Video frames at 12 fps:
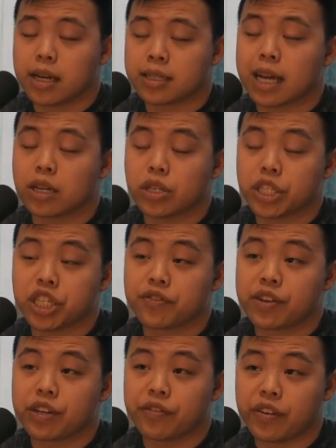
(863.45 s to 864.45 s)
title is just
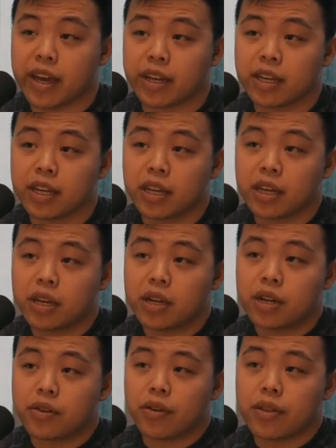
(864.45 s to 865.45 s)
very vague,
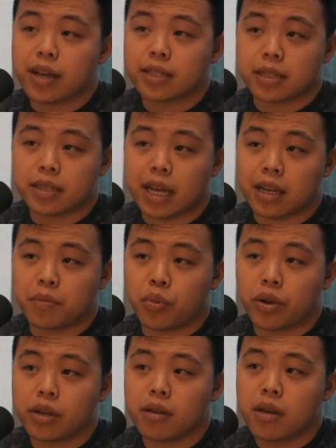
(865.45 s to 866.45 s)
right? That's the second
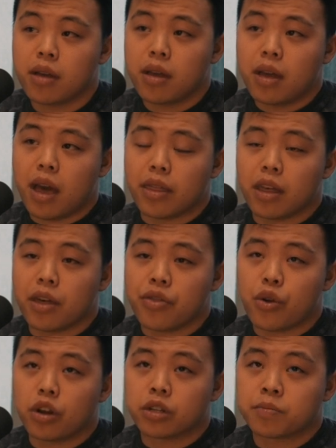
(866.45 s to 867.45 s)
point. And then the
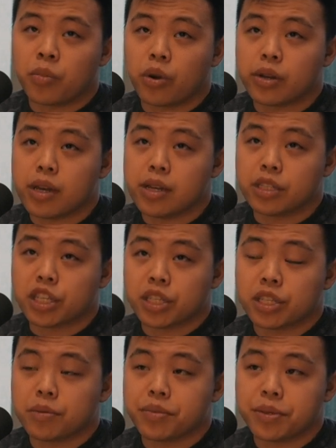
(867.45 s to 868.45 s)
third point is
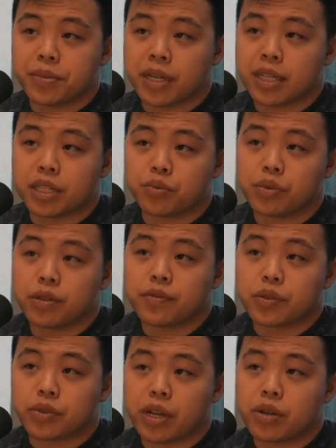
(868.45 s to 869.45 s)
just simply because the
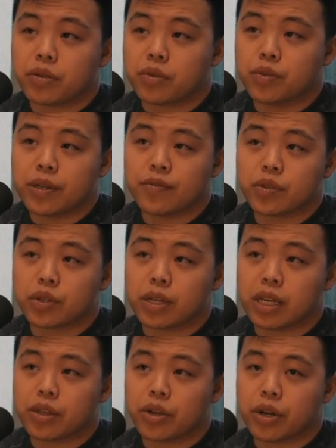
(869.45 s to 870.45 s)
reviews, right? Reviews are
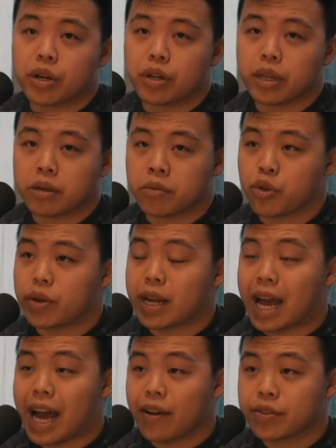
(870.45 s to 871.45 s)
either like
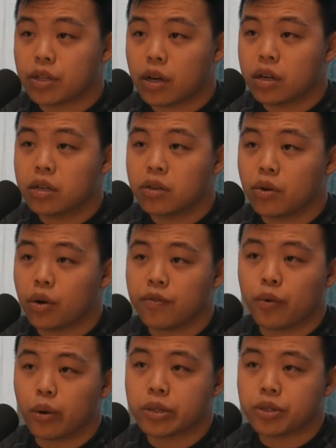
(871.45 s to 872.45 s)
3.5 star or
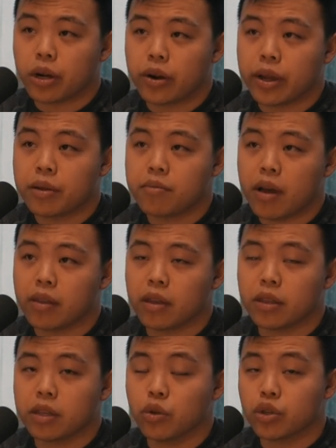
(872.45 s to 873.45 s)
4 star, right? And
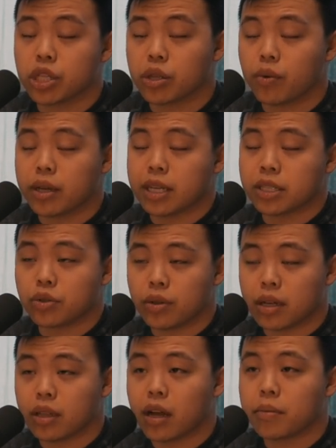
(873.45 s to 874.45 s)
then usually the one that's
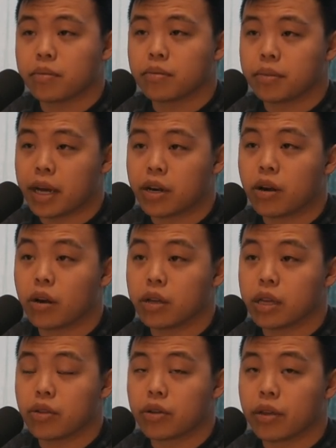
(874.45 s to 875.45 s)
doing a lot better are
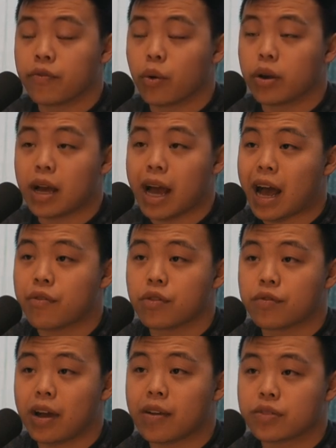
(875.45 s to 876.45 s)
either the 4.5 or
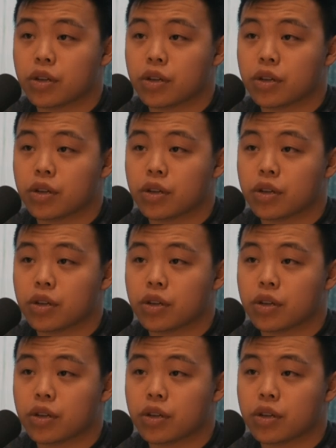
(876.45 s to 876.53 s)
5